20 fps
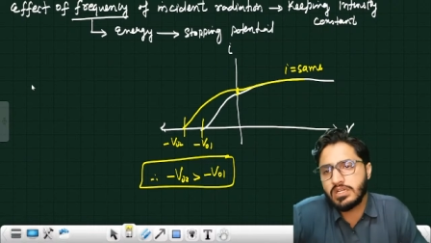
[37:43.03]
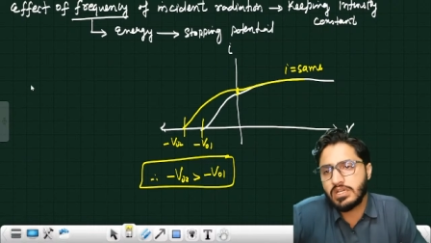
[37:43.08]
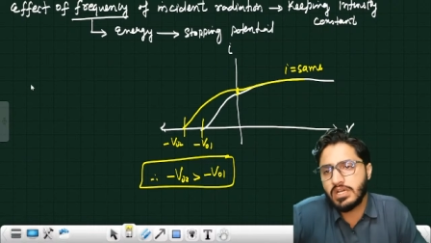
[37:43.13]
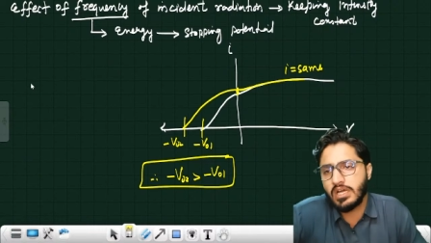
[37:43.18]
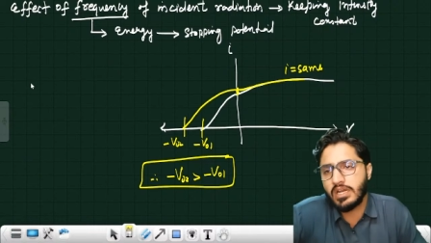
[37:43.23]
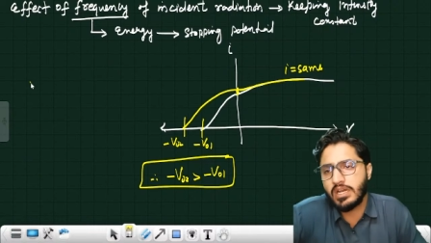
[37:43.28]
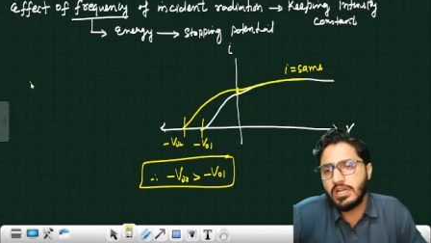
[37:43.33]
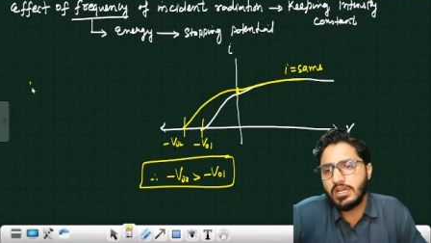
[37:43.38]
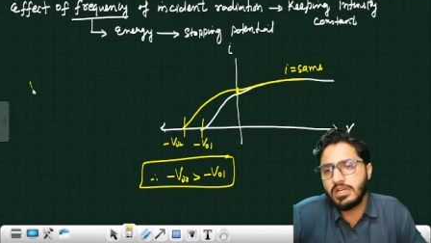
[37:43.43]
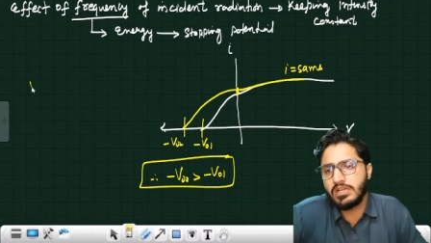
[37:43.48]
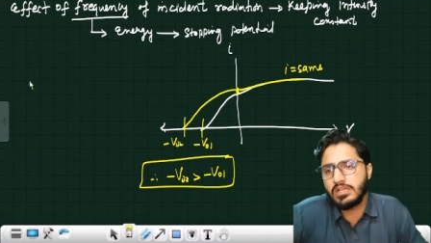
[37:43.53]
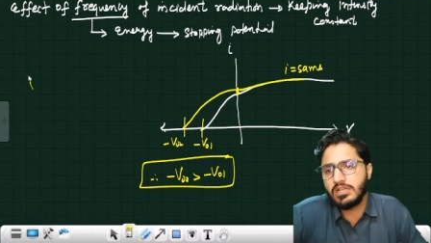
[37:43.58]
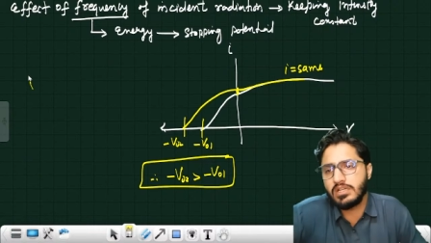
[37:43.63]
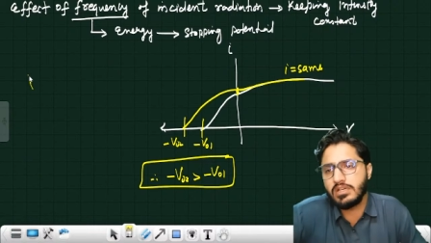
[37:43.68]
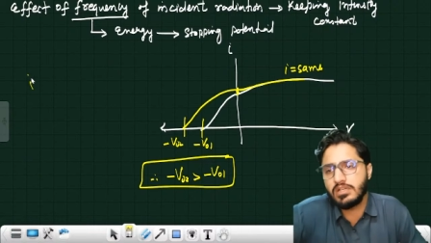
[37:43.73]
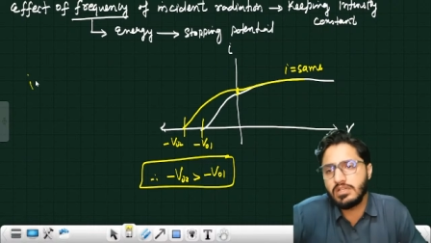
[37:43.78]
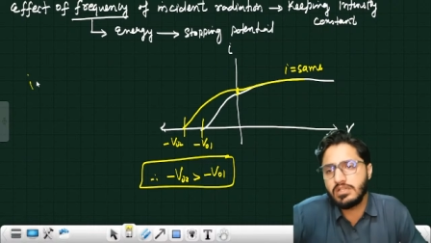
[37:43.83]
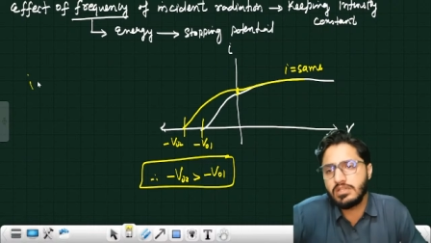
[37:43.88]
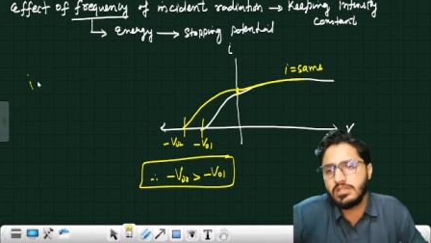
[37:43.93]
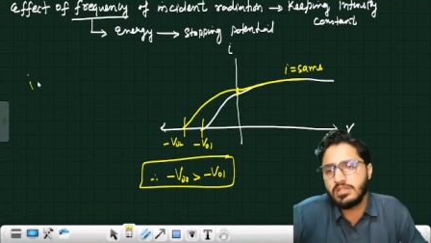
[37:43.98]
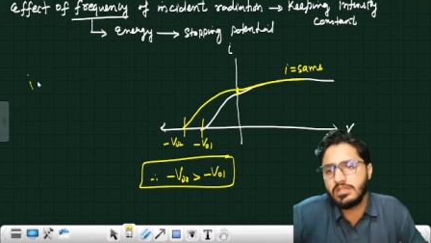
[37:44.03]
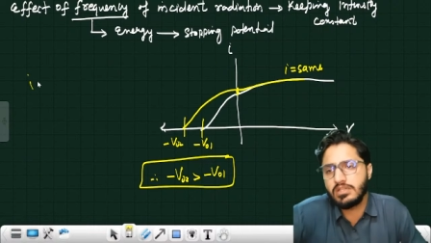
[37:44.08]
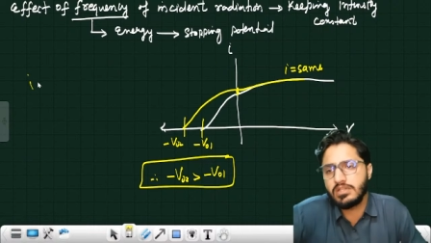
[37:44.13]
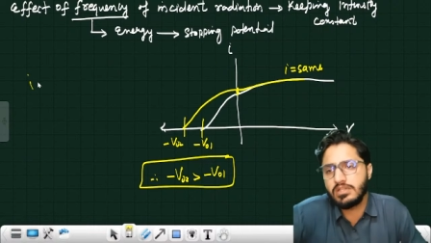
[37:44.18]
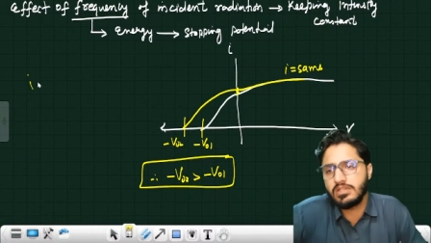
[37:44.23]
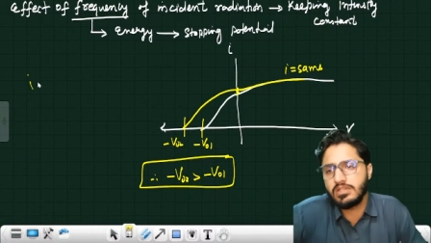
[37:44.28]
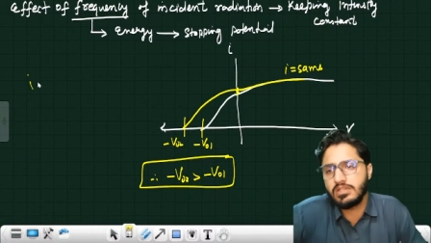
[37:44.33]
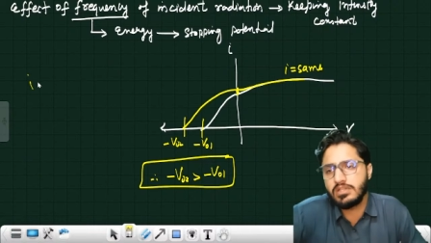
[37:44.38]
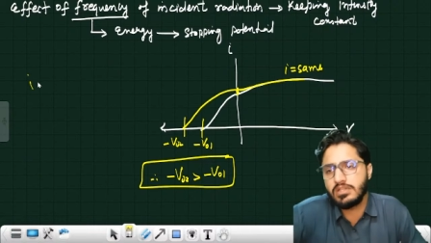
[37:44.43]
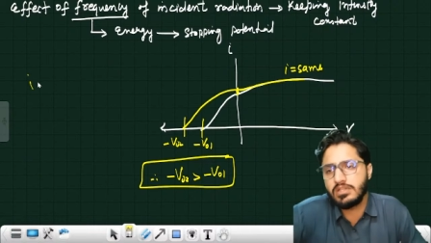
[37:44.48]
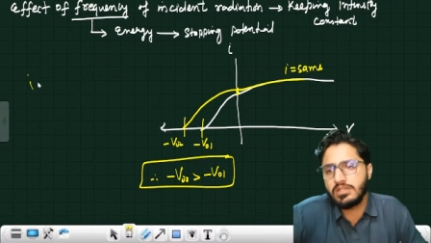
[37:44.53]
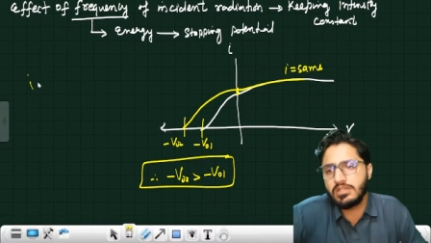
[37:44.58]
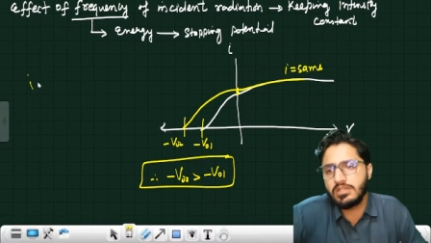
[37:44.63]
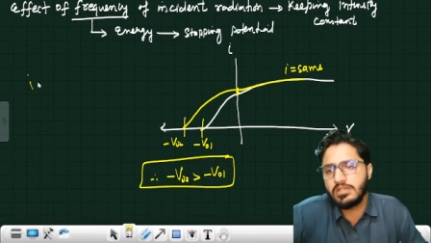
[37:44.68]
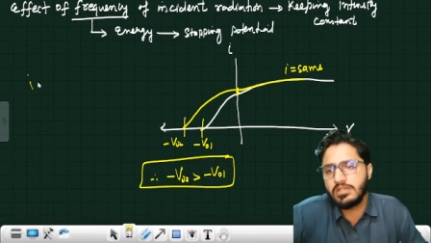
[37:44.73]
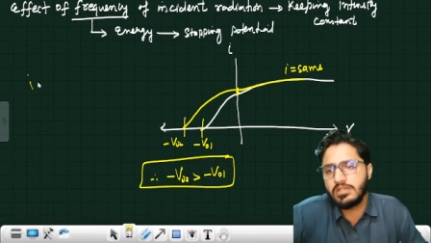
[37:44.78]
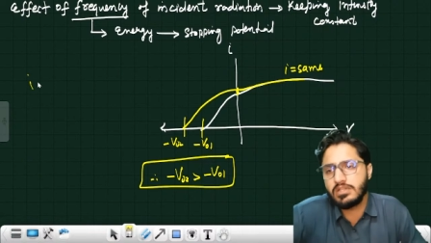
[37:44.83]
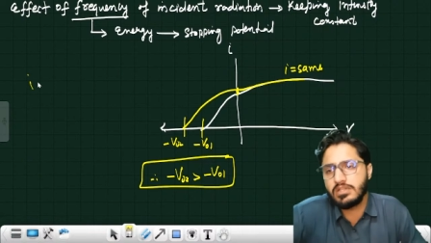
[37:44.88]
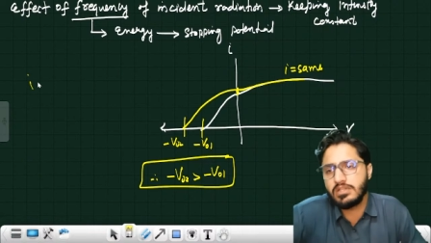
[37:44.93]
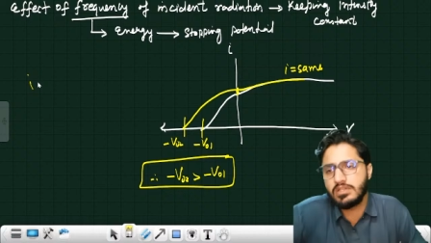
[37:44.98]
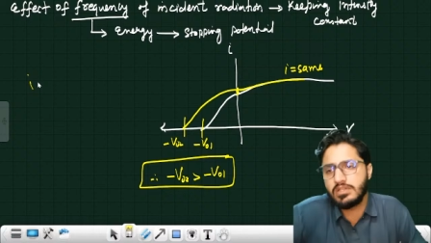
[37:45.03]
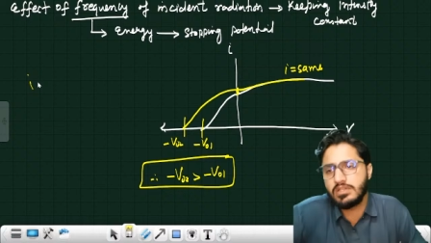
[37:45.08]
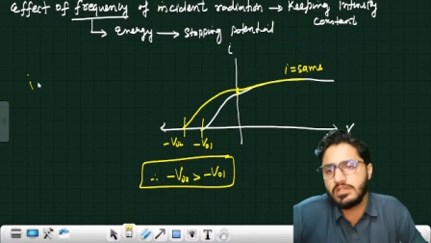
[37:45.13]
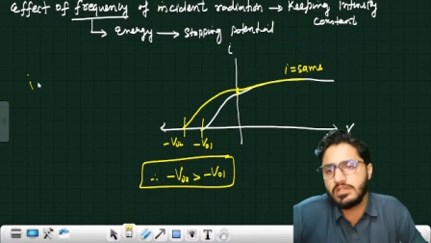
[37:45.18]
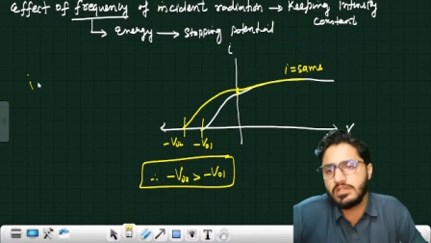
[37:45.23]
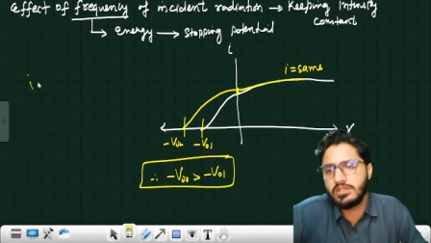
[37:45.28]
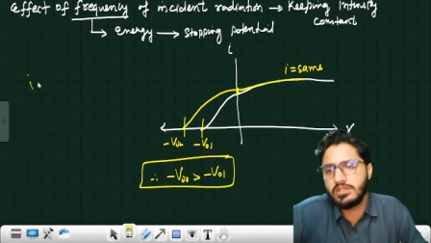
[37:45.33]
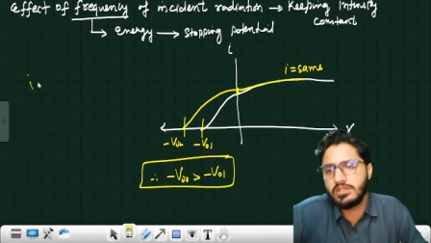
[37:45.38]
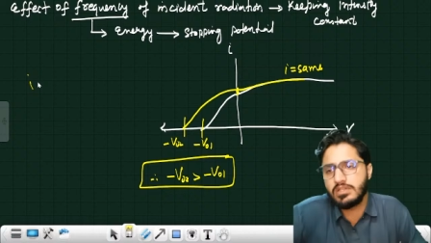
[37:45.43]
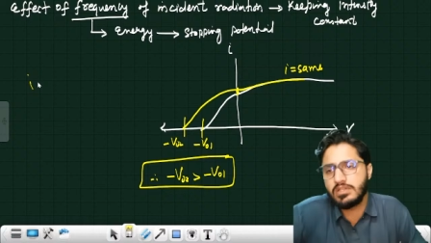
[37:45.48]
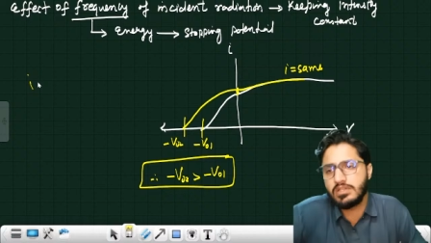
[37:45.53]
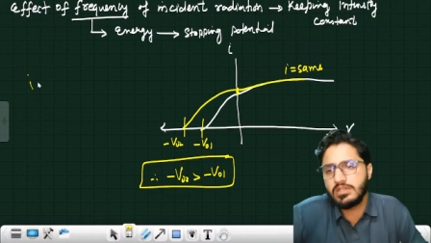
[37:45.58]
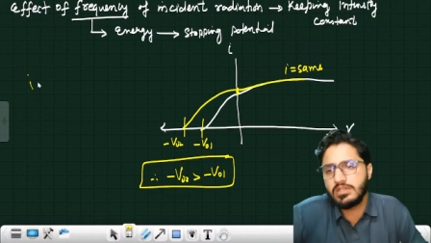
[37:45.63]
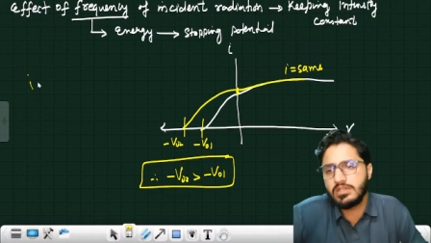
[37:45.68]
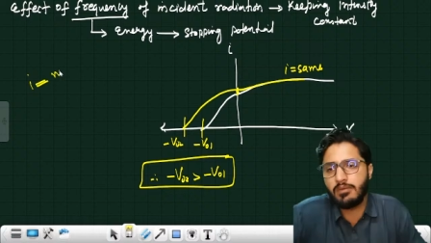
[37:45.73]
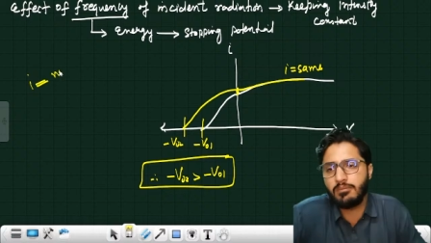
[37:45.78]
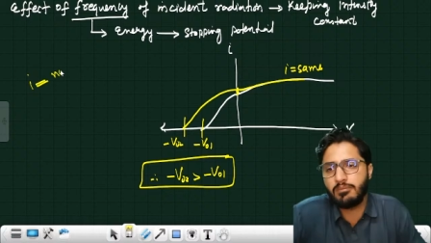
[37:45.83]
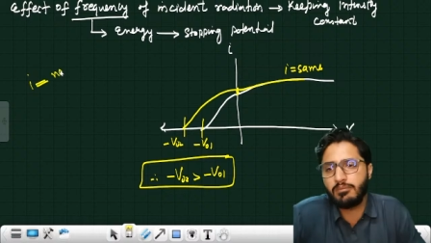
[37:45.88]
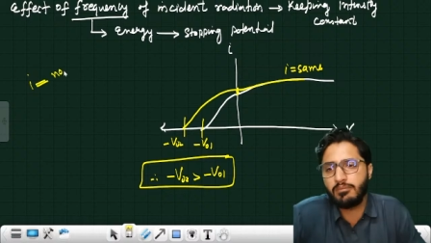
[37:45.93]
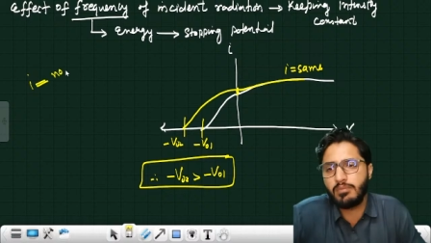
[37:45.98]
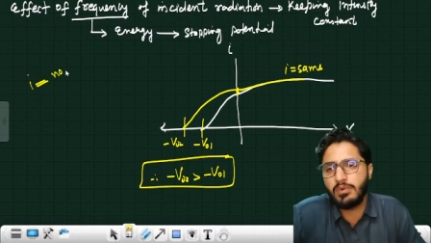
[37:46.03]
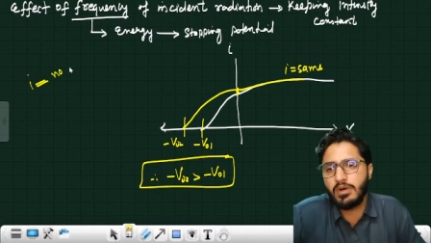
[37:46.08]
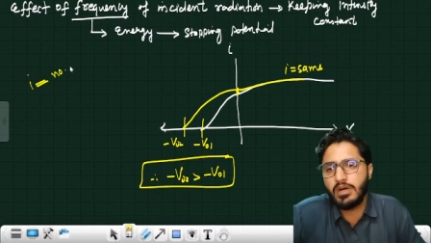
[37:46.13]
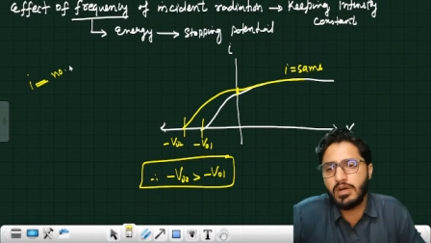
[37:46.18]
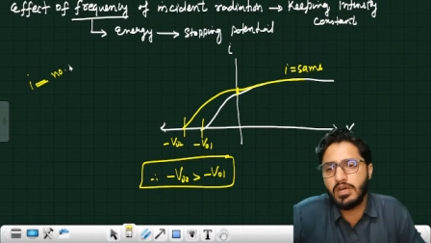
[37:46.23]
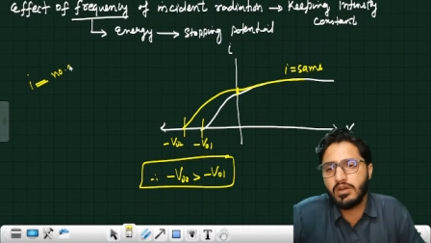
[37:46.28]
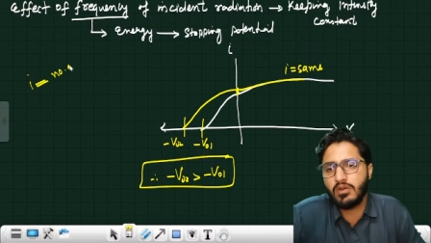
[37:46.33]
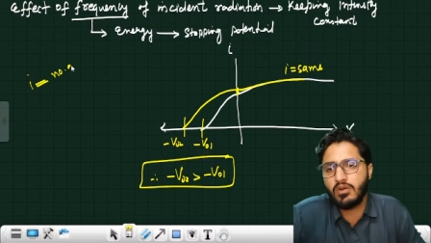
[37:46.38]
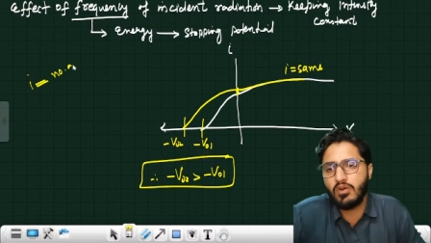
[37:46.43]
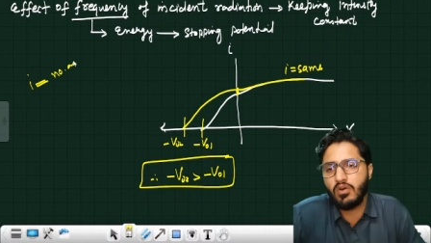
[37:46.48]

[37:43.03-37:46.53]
current, the current is depending on the number